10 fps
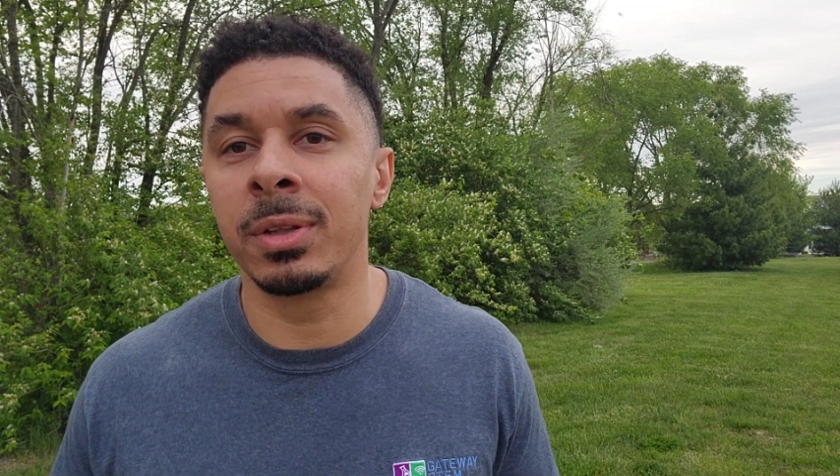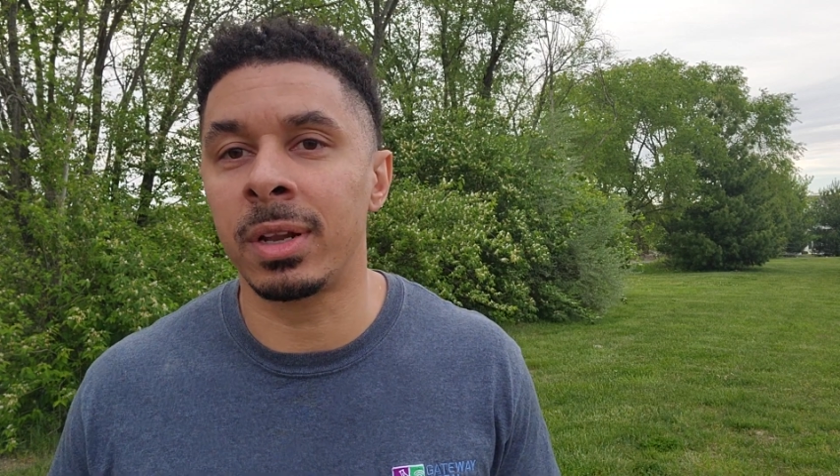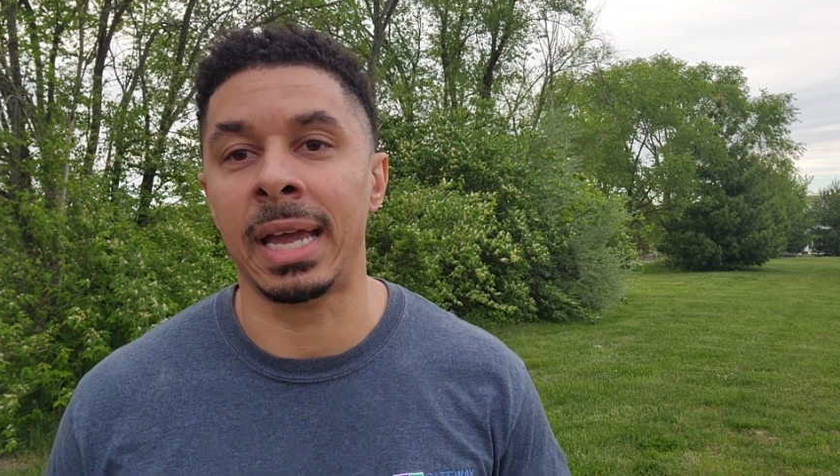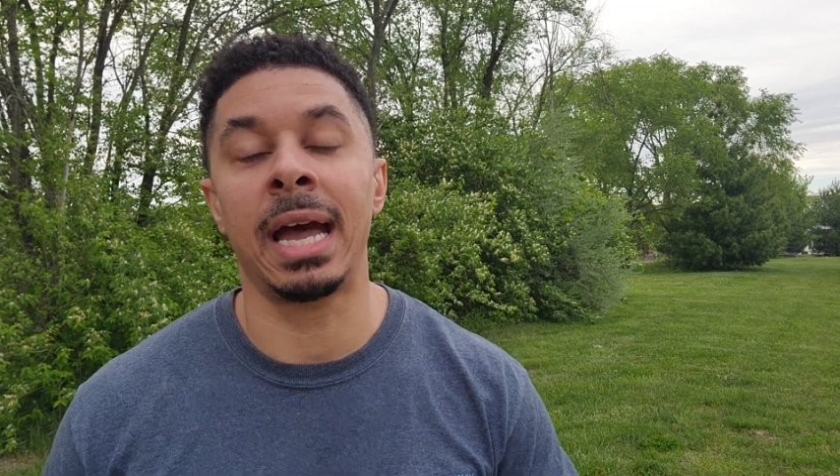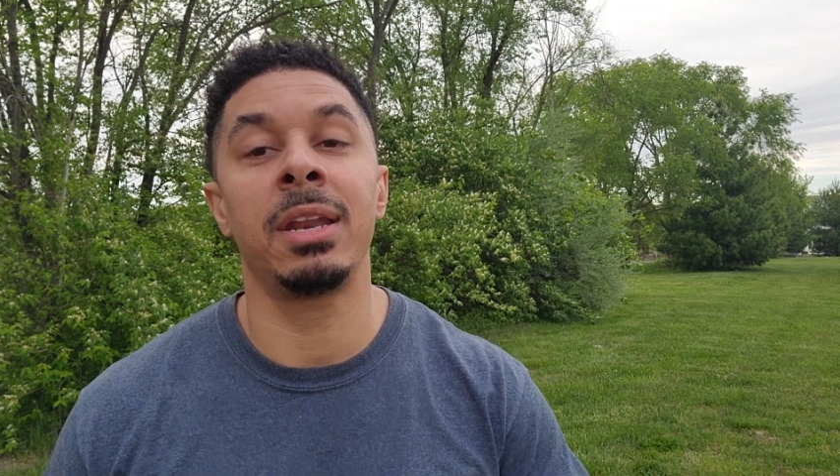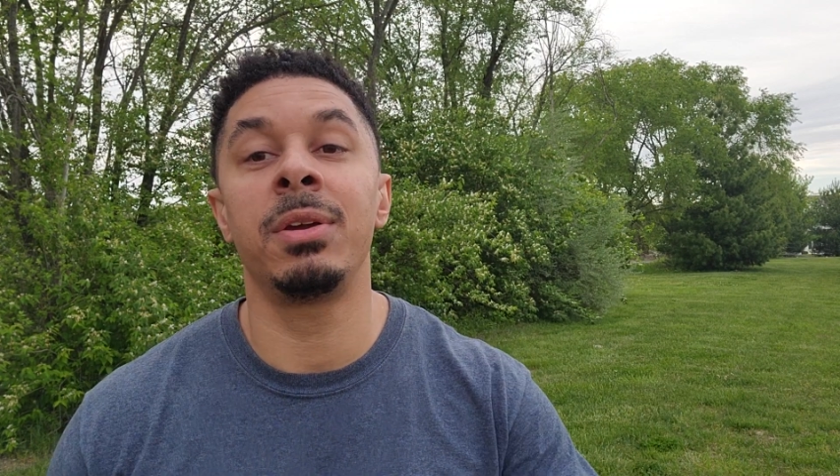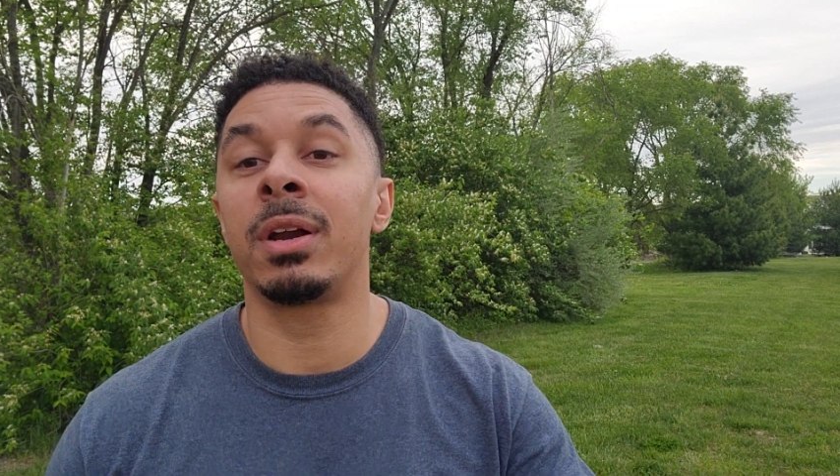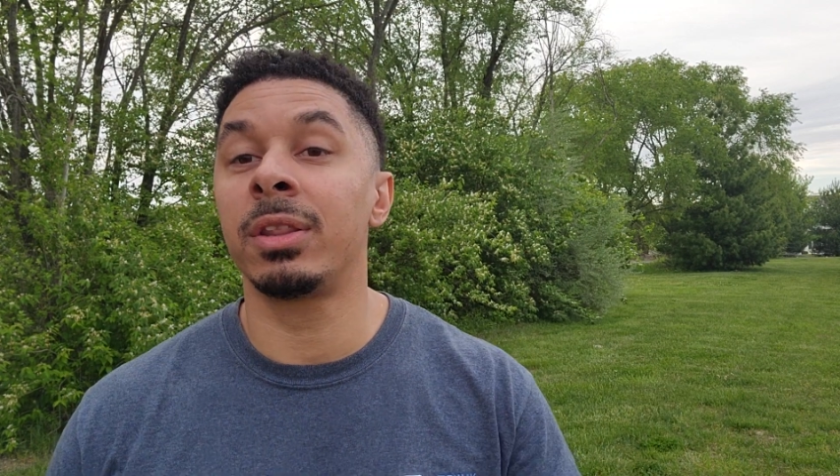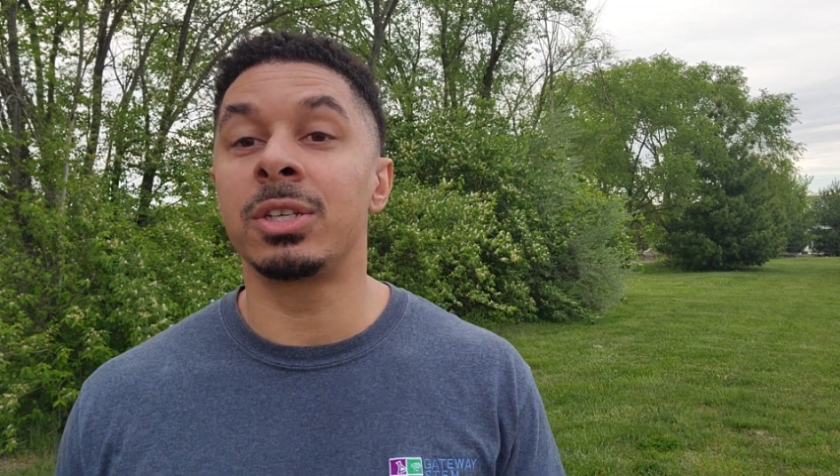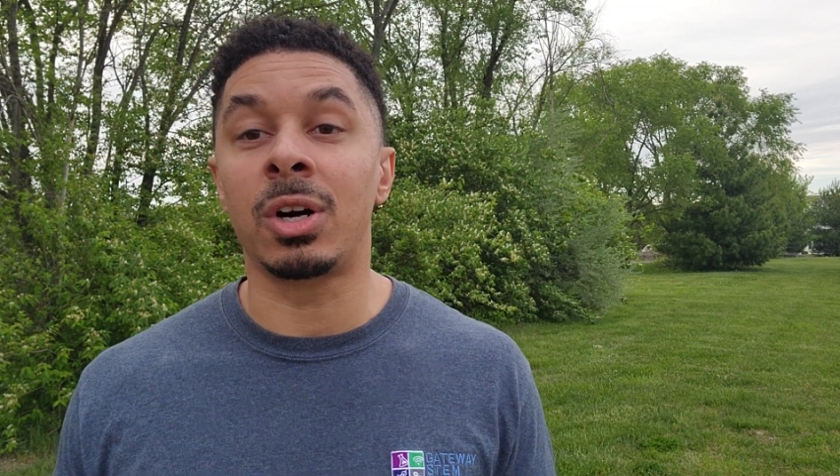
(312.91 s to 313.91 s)
and they're like, how do you get
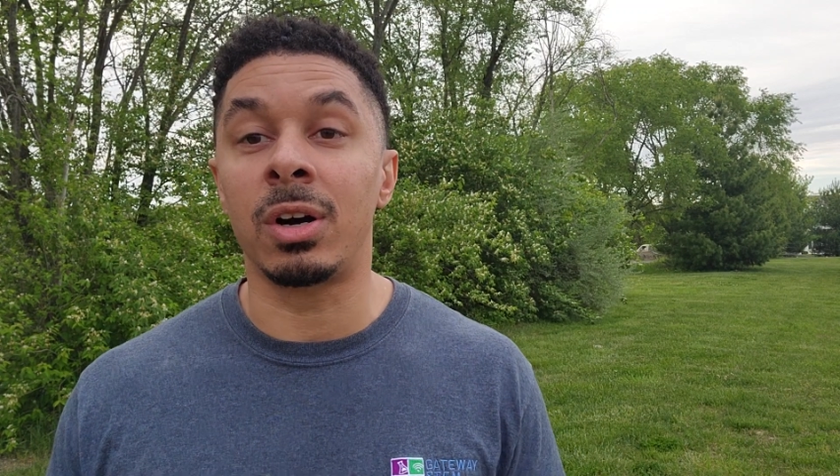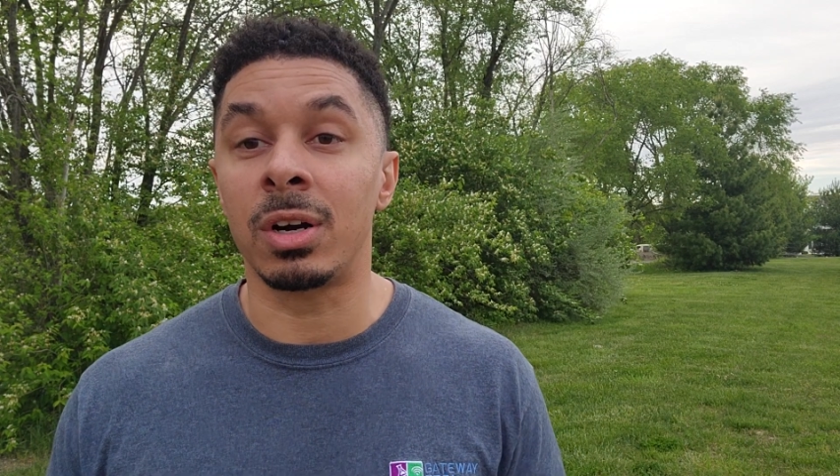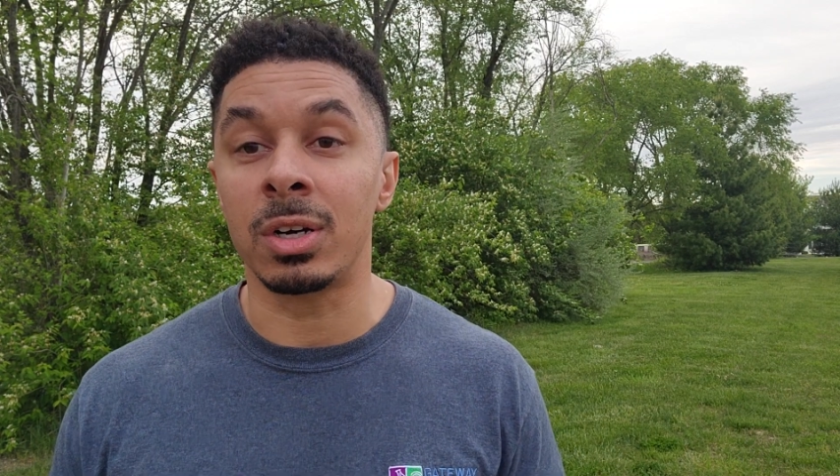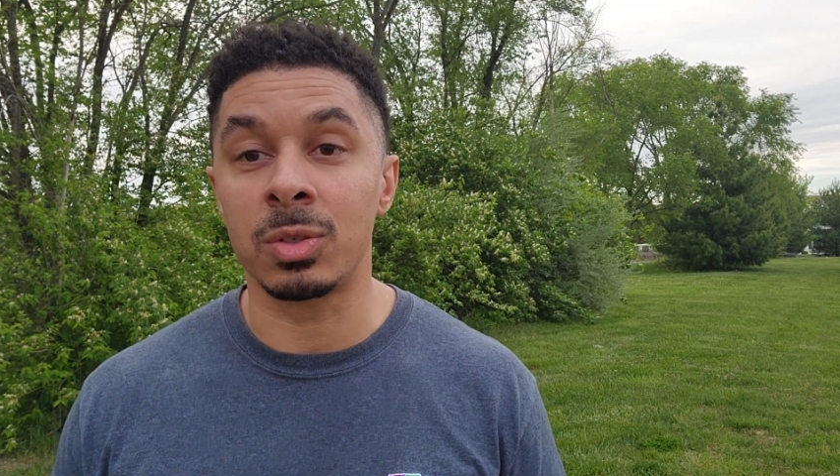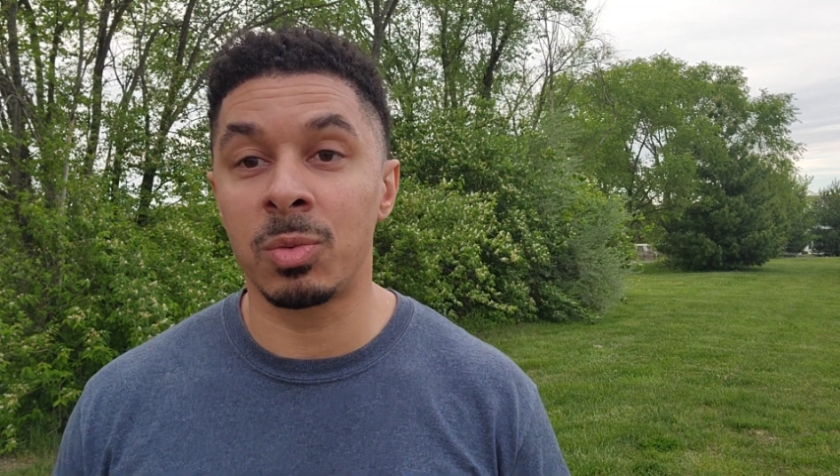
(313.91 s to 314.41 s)
all these cars?